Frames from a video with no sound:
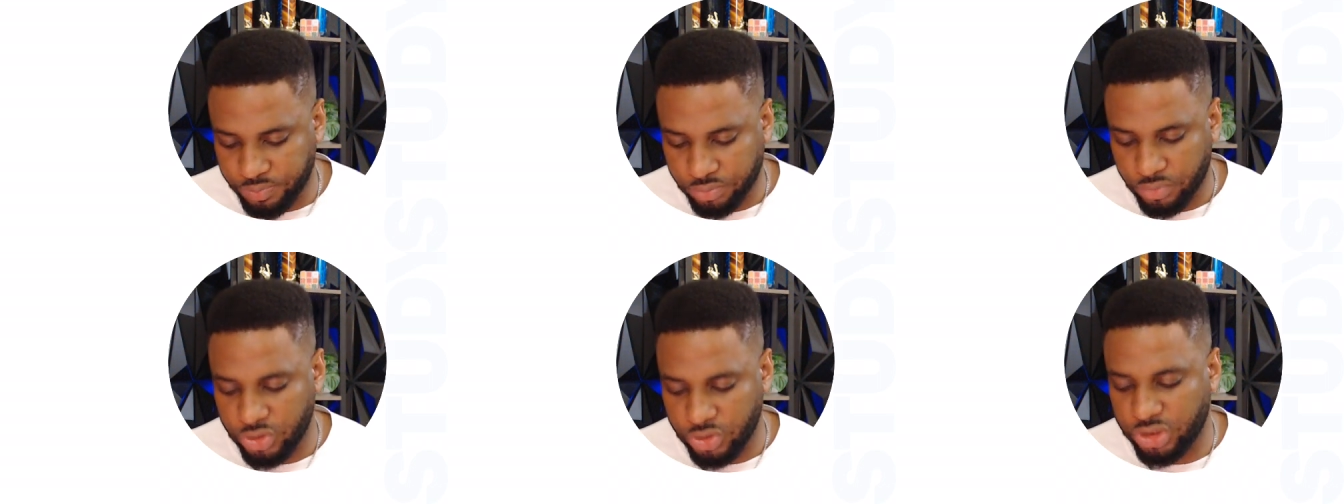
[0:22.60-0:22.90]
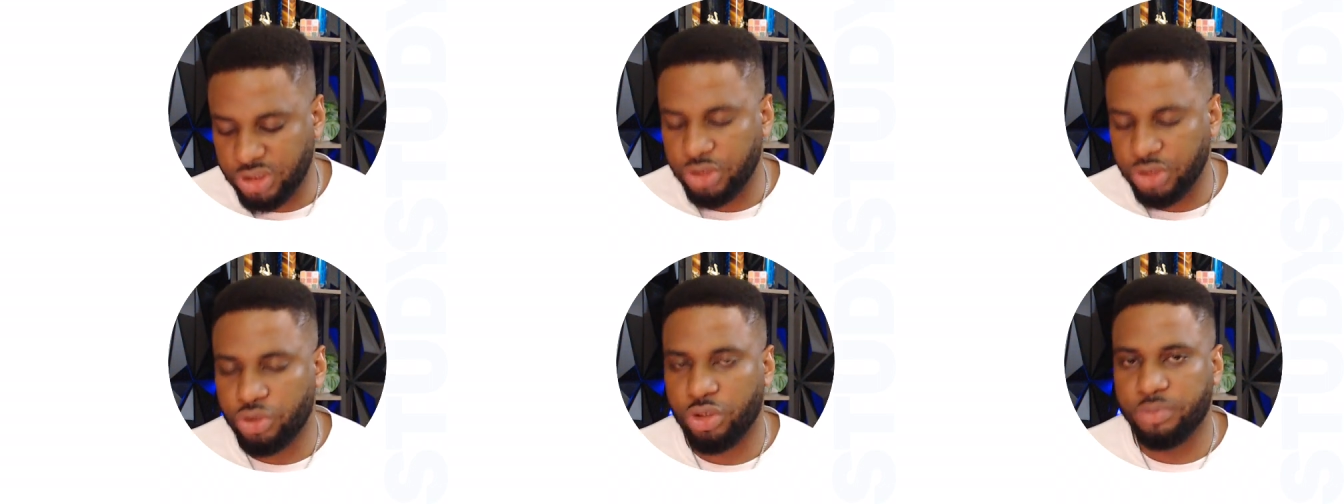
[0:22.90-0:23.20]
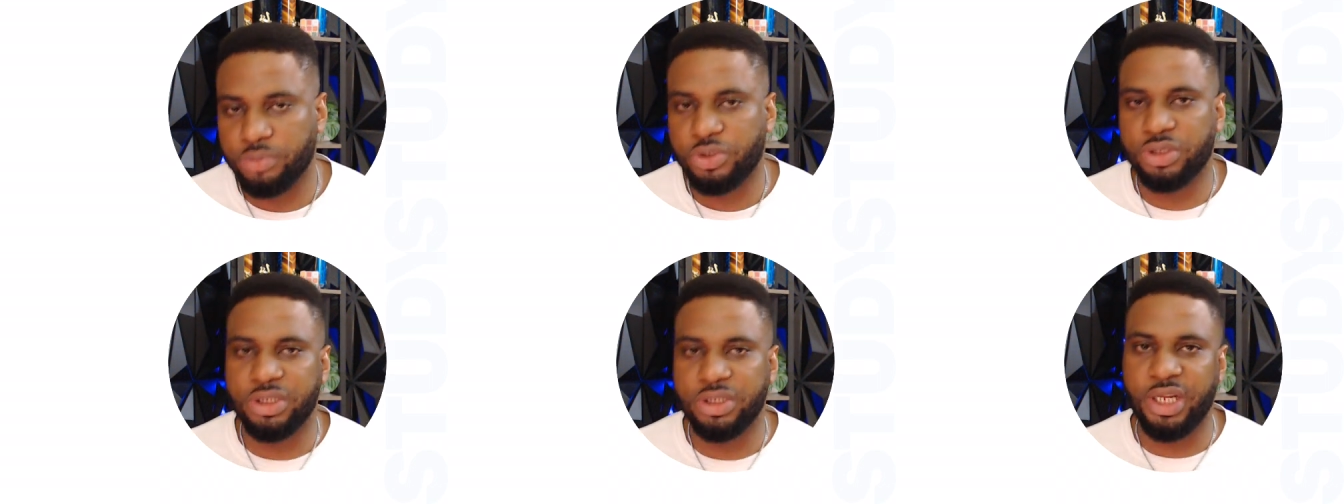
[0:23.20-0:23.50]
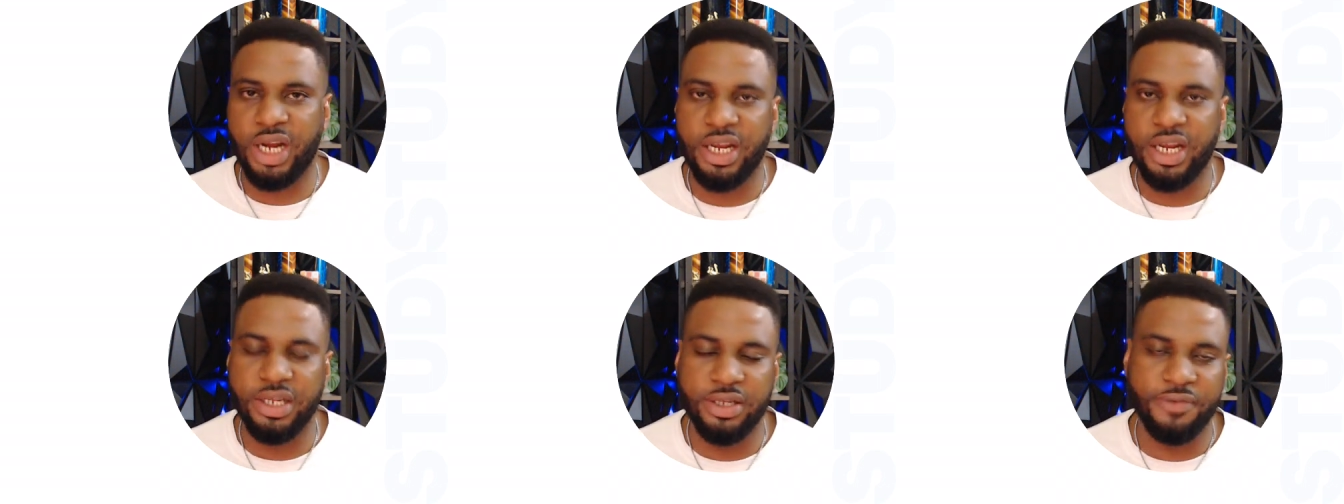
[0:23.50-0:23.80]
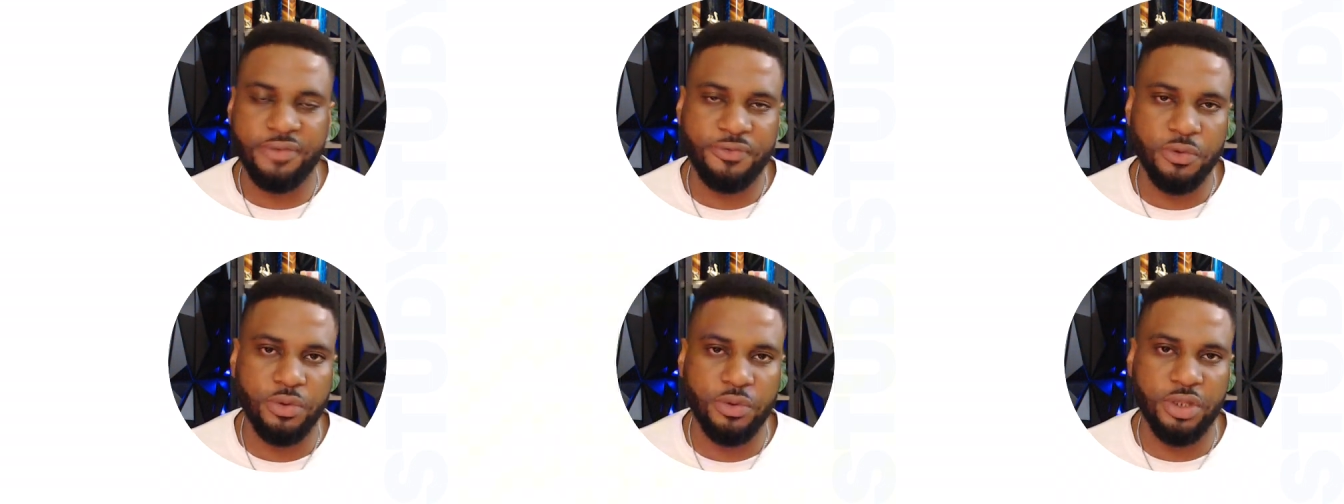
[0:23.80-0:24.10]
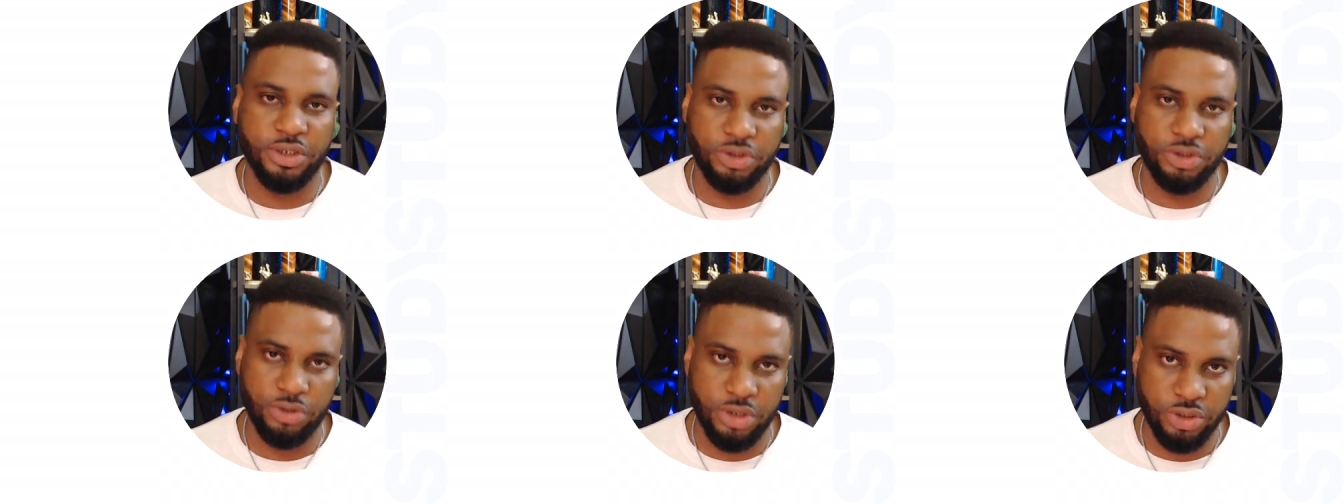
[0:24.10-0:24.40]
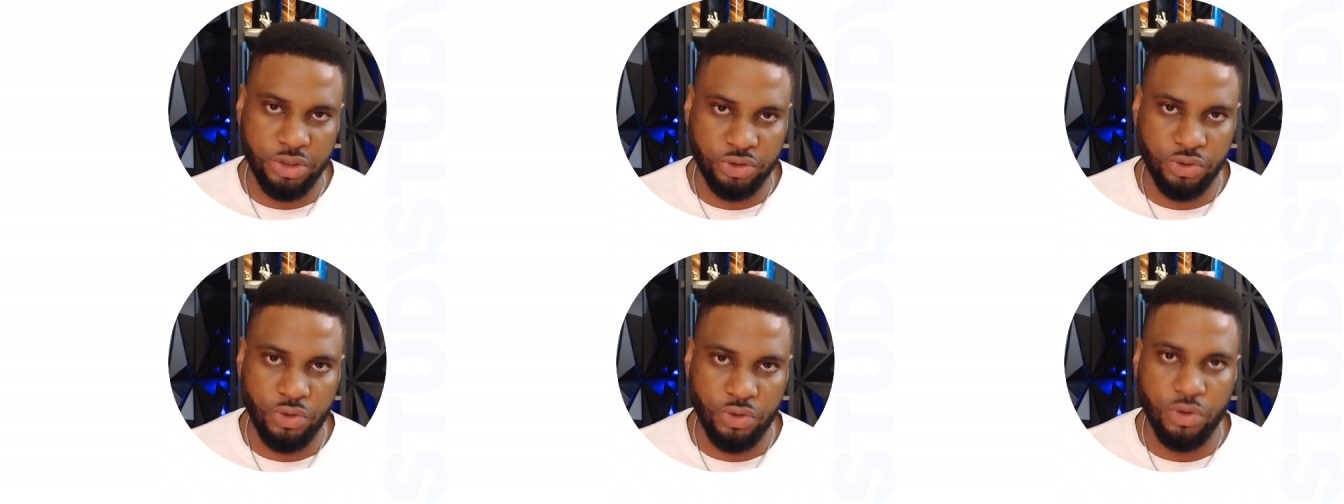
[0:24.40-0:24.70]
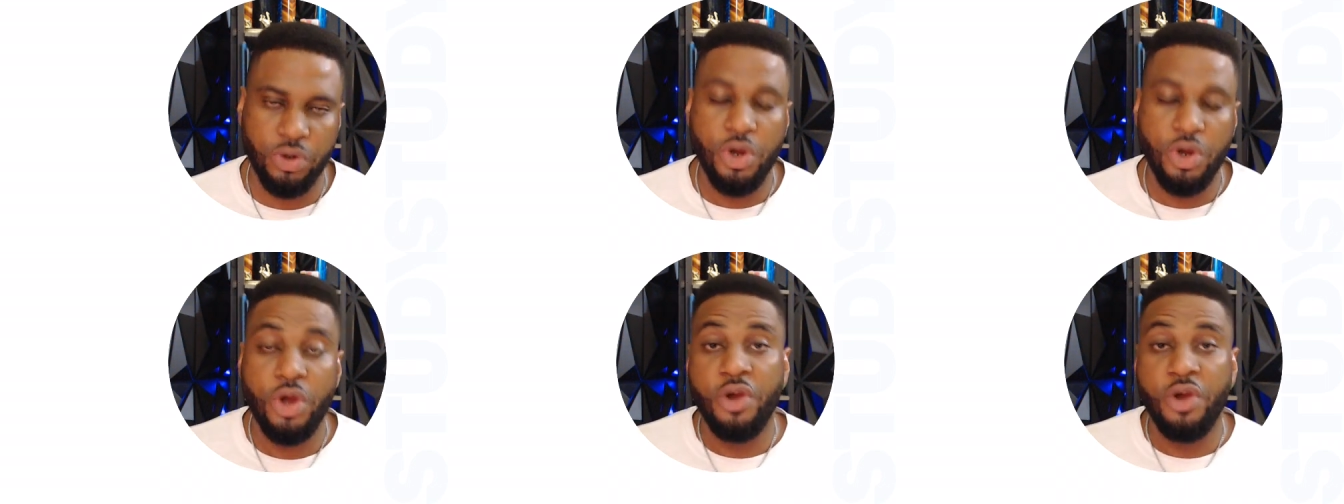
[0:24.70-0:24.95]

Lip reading: syndromes, there are a few things you need to know.